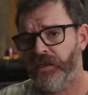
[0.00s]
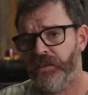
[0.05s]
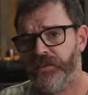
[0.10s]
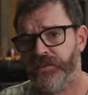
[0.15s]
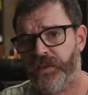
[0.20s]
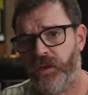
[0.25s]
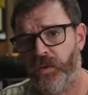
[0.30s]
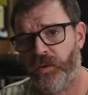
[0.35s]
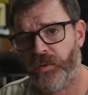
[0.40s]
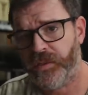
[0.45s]

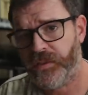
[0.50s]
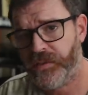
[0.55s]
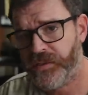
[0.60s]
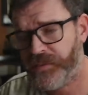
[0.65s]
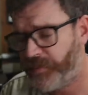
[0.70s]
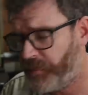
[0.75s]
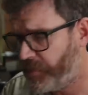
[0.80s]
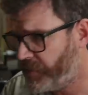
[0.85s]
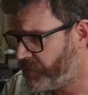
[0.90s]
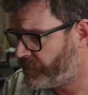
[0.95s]
So this
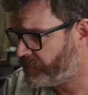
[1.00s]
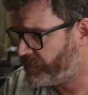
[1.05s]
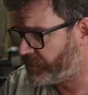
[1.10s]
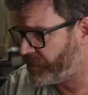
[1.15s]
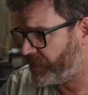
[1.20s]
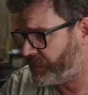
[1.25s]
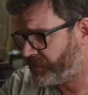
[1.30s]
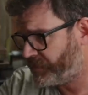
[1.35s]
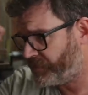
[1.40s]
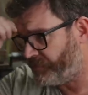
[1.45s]
speaker is
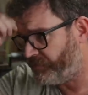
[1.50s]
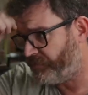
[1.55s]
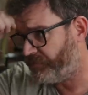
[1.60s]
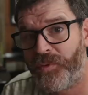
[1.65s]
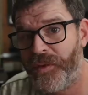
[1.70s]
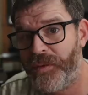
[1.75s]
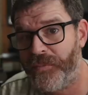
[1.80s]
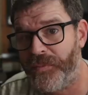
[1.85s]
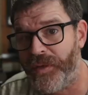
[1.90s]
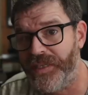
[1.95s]
actually
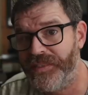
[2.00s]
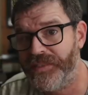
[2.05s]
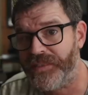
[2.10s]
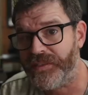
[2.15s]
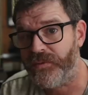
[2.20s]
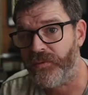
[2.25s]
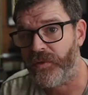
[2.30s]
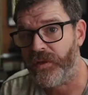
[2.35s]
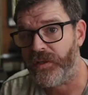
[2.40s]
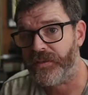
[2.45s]
pretty
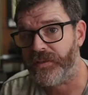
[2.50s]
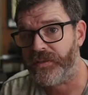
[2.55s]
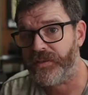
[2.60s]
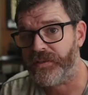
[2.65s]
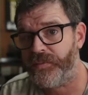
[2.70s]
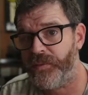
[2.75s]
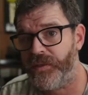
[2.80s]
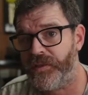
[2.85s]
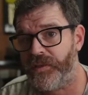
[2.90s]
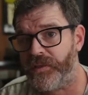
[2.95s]
amazing what this
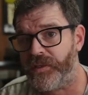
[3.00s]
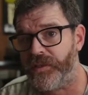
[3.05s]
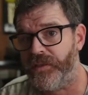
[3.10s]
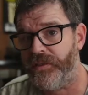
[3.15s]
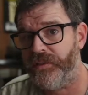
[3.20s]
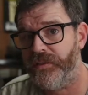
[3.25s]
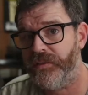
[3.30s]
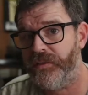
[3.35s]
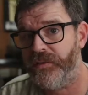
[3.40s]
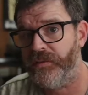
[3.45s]
speaker can
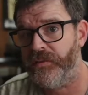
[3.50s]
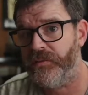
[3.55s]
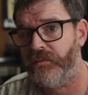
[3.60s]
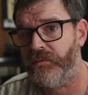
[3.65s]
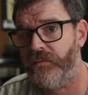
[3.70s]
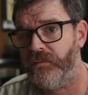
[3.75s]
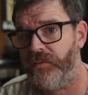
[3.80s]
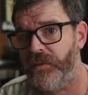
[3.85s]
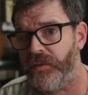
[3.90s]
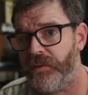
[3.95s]
do
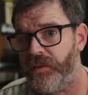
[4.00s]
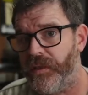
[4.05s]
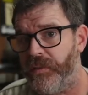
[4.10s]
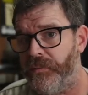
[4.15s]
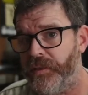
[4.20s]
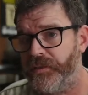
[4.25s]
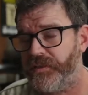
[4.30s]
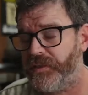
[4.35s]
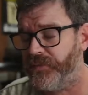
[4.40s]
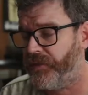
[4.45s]
with a
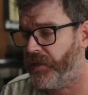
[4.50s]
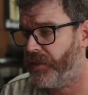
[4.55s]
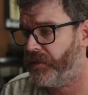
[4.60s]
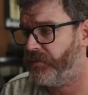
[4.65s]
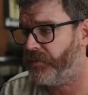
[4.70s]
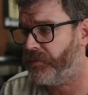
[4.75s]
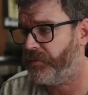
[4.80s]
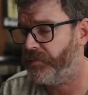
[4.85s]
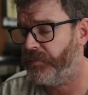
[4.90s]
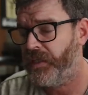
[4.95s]
bunch of
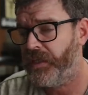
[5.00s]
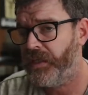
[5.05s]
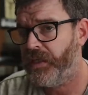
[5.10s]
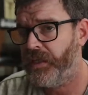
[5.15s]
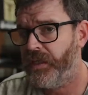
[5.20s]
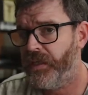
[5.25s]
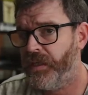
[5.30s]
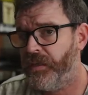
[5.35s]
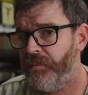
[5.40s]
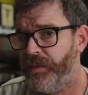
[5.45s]
headroom
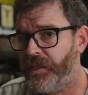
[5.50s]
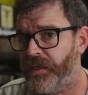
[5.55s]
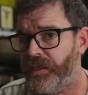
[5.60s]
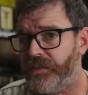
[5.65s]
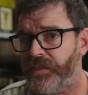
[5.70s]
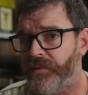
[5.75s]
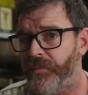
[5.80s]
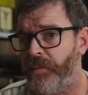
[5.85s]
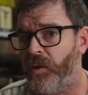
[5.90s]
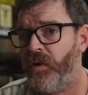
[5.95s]

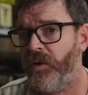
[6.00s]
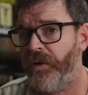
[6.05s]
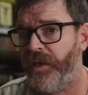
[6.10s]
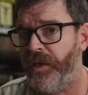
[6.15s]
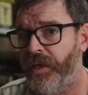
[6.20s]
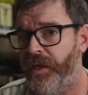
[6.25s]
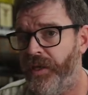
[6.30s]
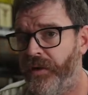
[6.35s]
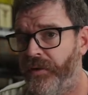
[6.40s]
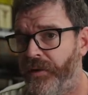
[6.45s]
because I'm already
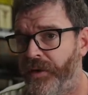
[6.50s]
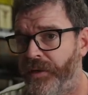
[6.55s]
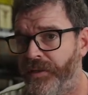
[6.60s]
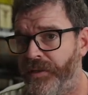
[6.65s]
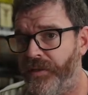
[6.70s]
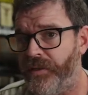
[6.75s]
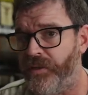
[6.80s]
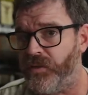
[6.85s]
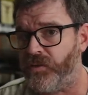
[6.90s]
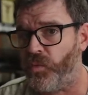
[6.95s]
hearing
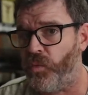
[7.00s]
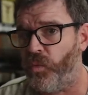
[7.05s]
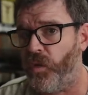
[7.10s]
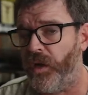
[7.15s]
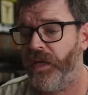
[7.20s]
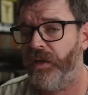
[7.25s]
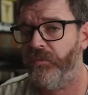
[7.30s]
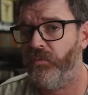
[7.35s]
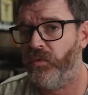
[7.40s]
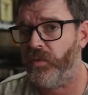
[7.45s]
that there's
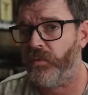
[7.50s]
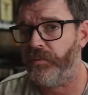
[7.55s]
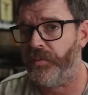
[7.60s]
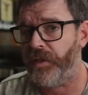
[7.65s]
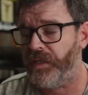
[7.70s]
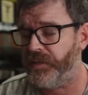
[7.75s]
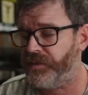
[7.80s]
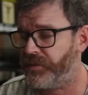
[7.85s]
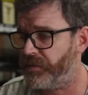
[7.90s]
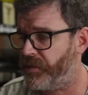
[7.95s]
way more
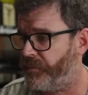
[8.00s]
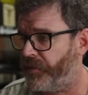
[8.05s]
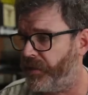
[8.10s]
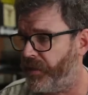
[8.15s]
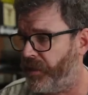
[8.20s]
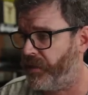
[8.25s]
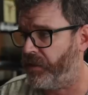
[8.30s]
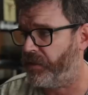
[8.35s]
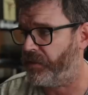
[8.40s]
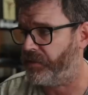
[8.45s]
bass coming
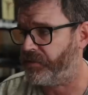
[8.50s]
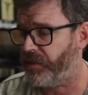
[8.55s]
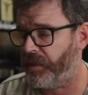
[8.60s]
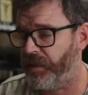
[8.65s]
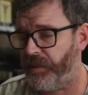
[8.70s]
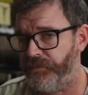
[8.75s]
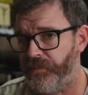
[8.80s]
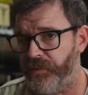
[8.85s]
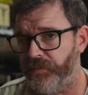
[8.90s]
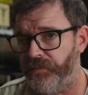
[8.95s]
out of this
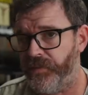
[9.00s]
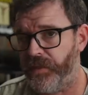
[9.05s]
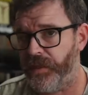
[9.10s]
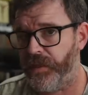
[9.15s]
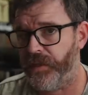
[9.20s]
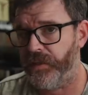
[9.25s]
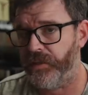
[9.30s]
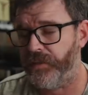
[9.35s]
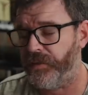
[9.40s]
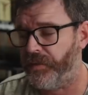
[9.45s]

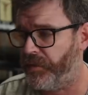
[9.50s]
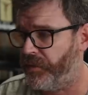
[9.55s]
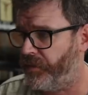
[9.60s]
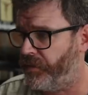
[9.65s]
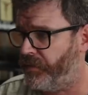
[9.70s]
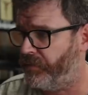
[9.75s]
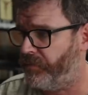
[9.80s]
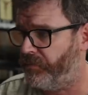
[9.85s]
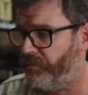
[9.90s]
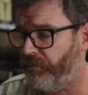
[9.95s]
amplifier
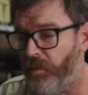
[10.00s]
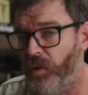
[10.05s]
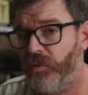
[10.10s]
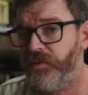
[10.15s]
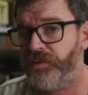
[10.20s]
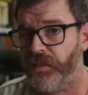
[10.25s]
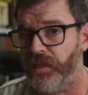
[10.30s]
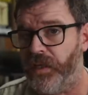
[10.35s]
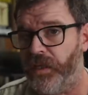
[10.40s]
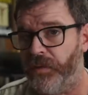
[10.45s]
than
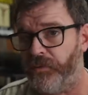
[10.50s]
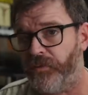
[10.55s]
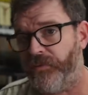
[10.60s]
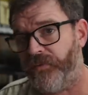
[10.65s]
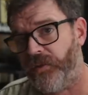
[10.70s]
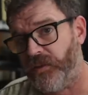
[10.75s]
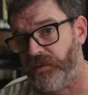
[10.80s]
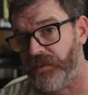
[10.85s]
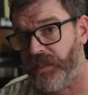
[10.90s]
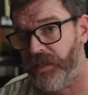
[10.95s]
most of the
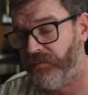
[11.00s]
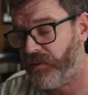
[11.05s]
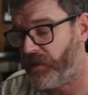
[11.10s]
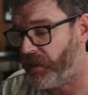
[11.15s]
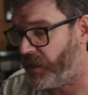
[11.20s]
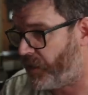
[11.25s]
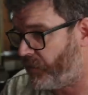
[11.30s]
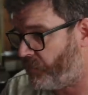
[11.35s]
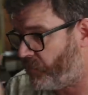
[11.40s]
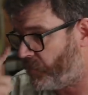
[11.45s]
amplifiers, even the
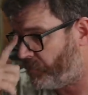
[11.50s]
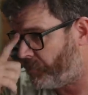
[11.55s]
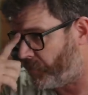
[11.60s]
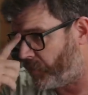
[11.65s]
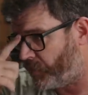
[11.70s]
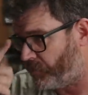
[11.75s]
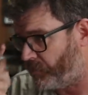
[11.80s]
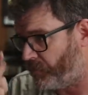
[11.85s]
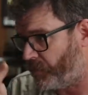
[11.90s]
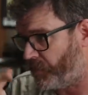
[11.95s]
A1
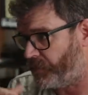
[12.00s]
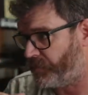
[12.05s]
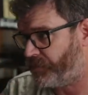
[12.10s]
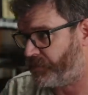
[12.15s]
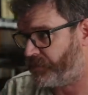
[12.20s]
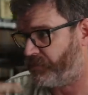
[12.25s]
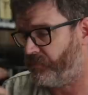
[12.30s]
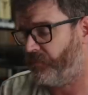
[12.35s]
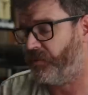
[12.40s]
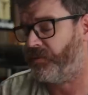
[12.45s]

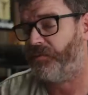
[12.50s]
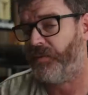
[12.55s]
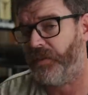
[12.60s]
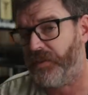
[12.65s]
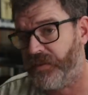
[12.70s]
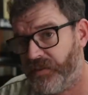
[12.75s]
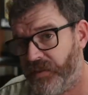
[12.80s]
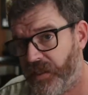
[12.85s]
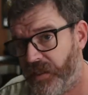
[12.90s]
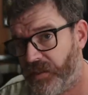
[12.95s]
monoblocks, which
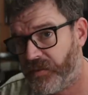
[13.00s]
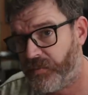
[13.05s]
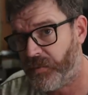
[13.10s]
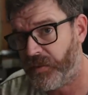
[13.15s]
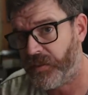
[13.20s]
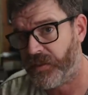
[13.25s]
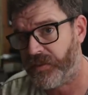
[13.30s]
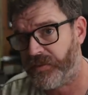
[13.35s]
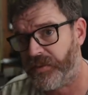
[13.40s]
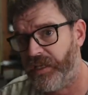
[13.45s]
makes sense
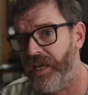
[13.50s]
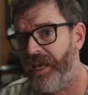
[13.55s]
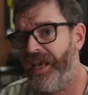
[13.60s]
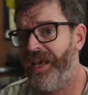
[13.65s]
because